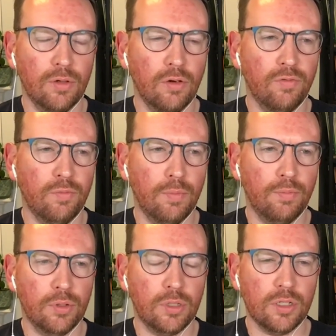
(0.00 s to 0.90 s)
government
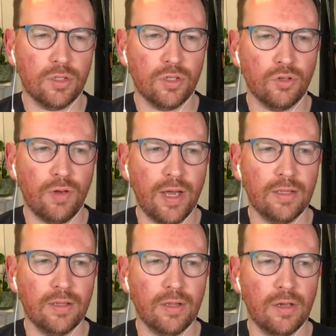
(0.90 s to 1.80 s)
budgets are
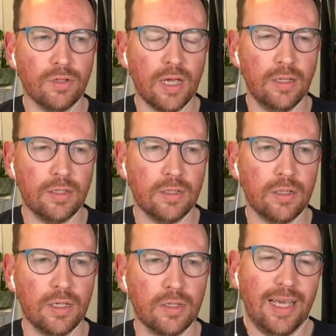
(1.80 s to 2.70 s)
strained and those kinds of
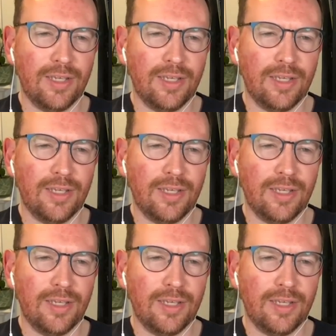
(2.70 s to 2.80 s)
things.